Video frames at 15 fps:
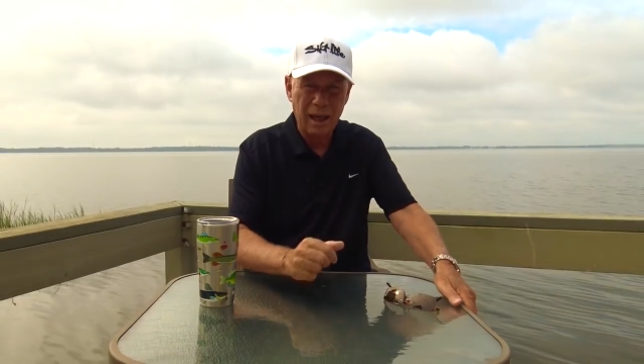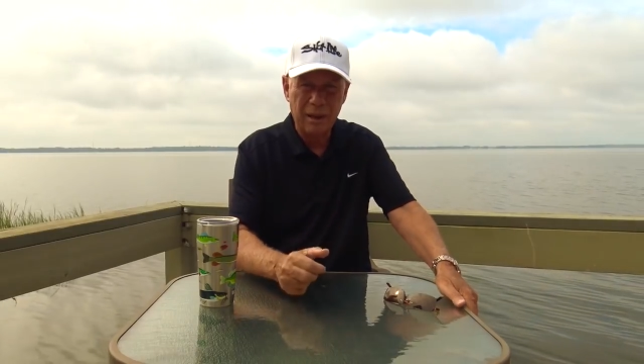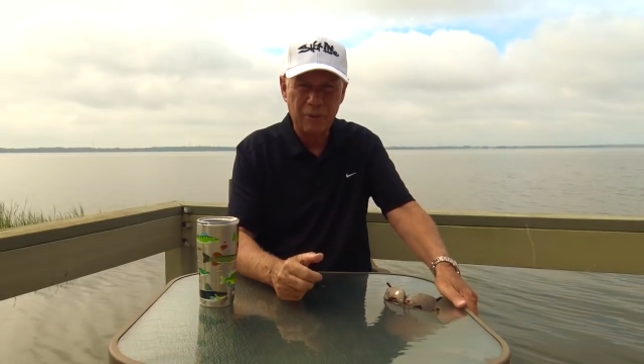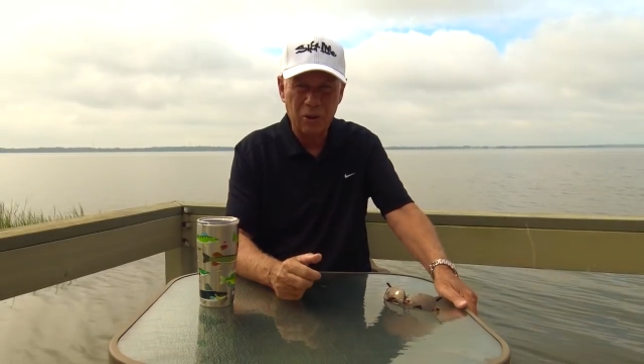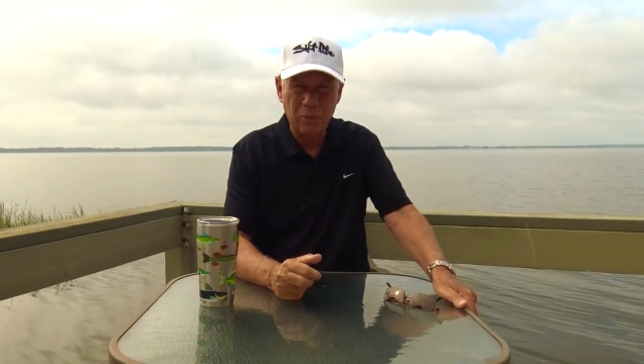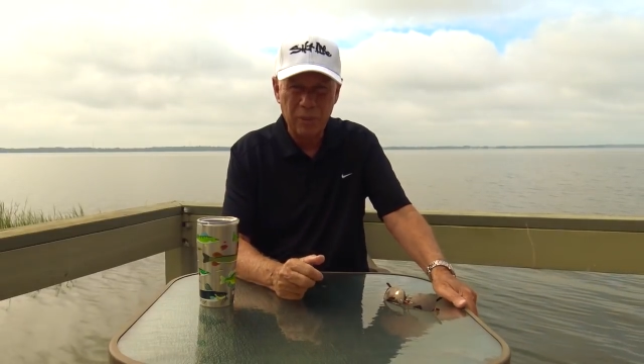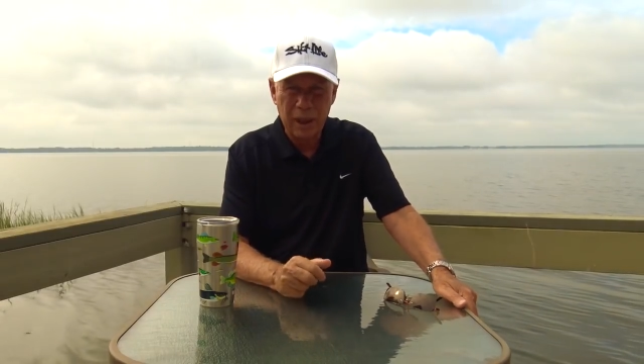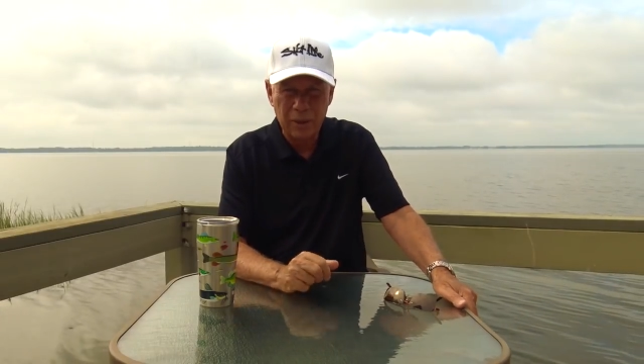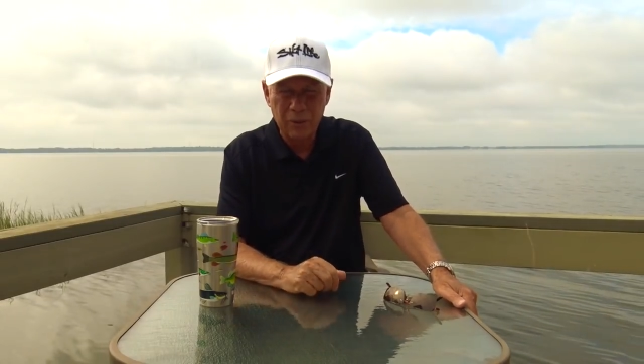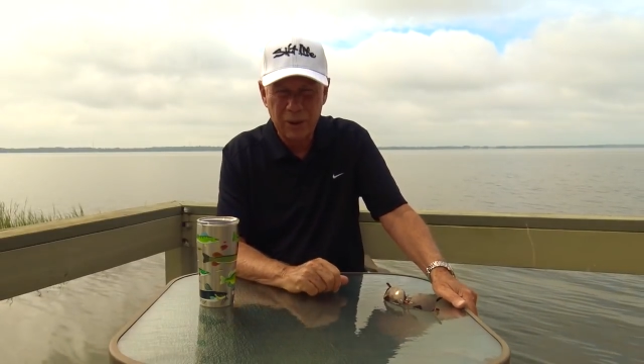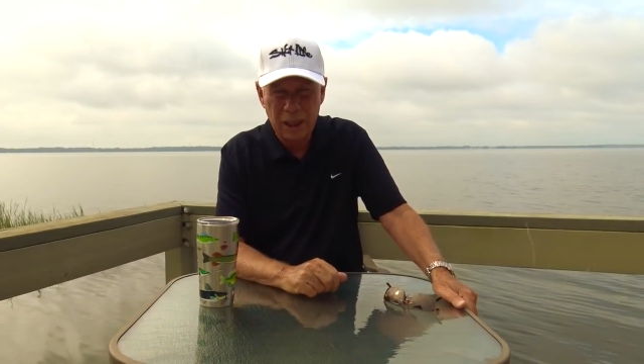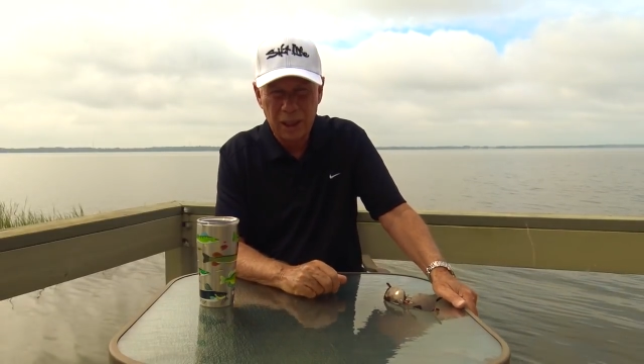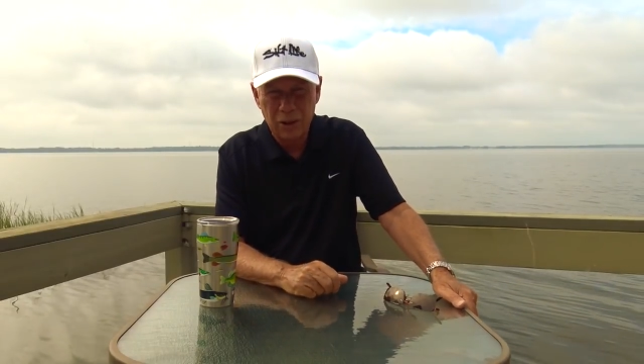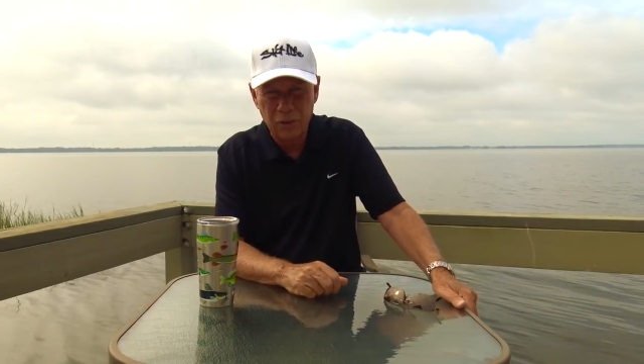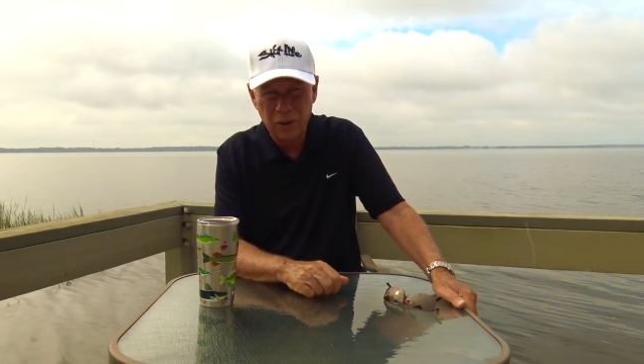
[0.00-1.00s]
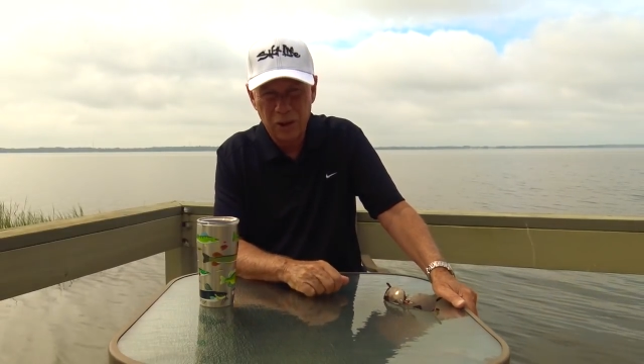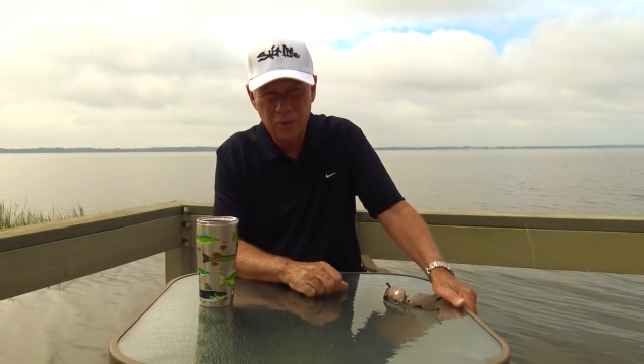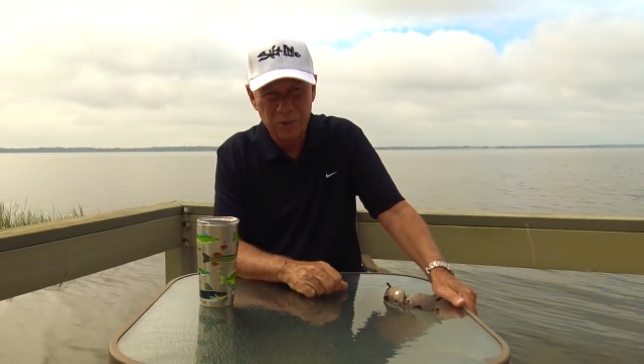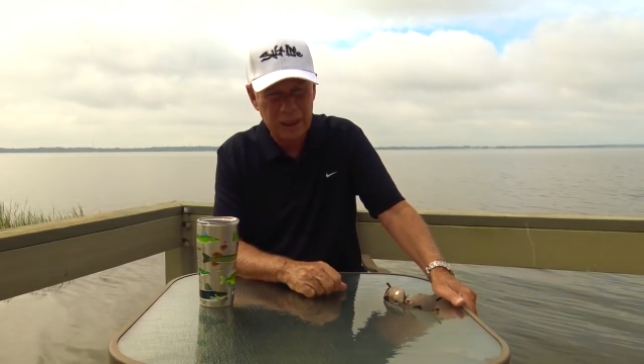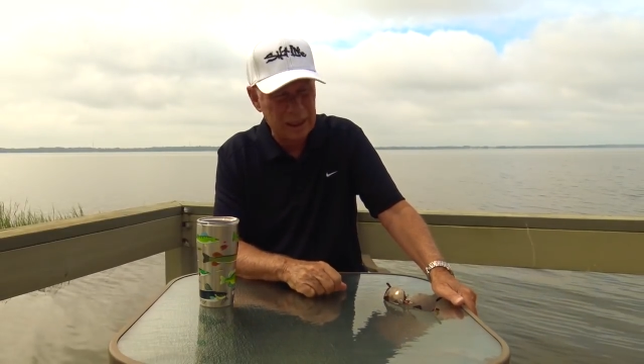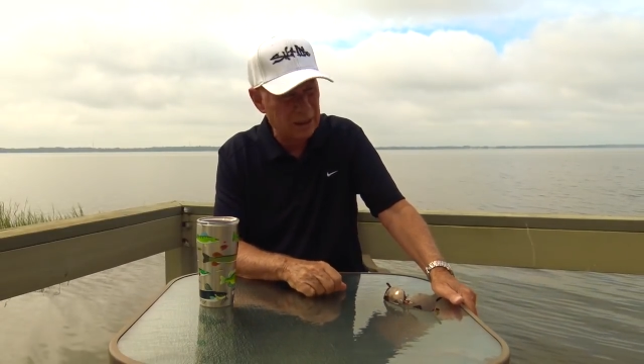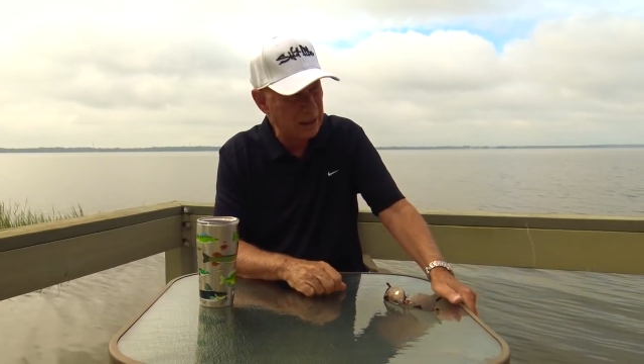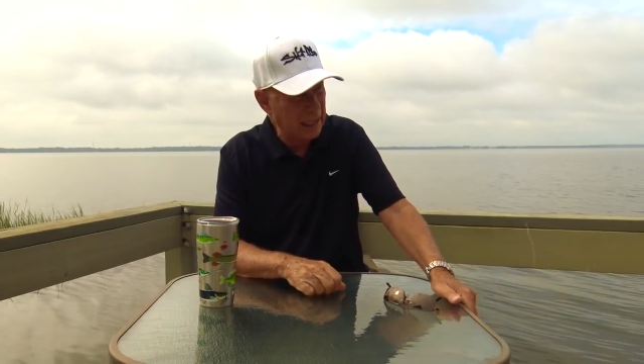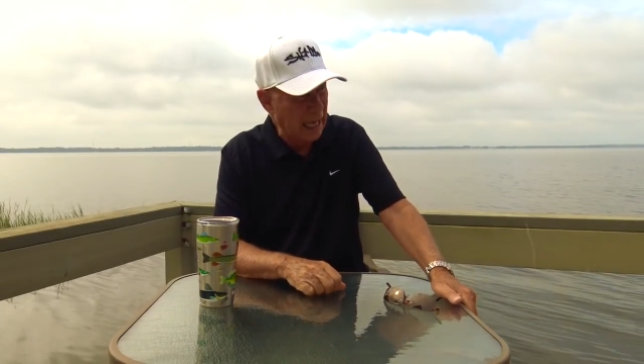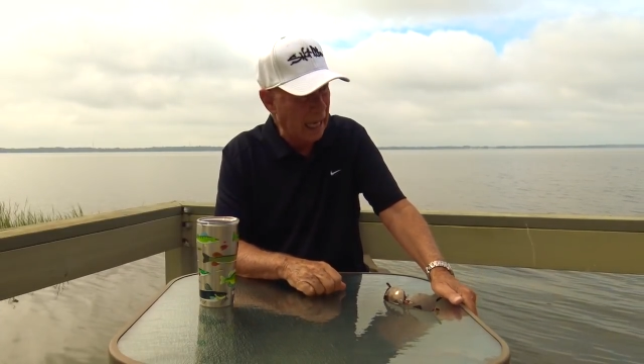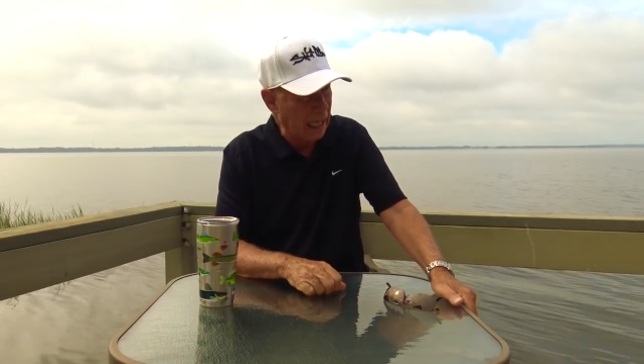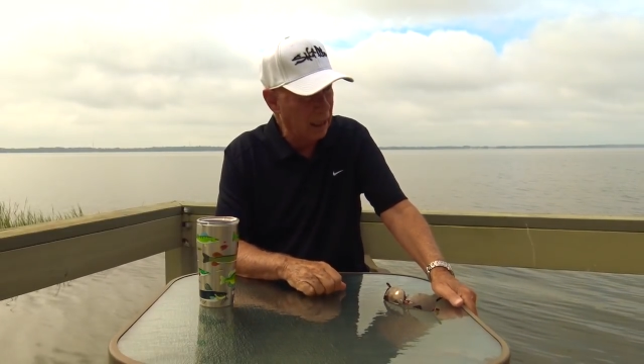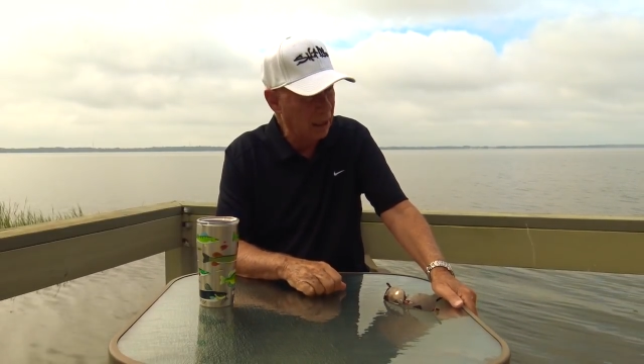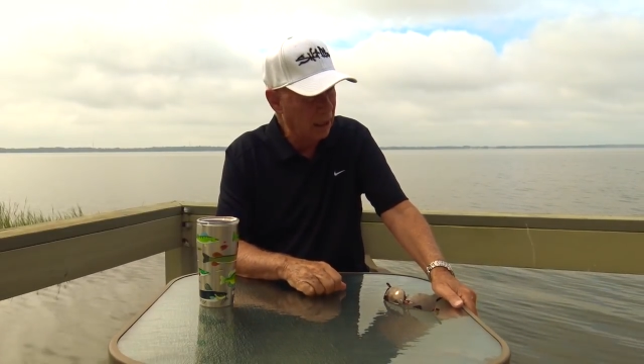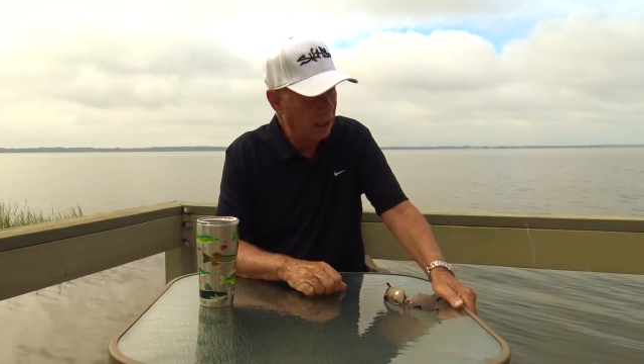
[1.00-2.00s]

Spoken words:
I'm going to be able to catch fish with this guy.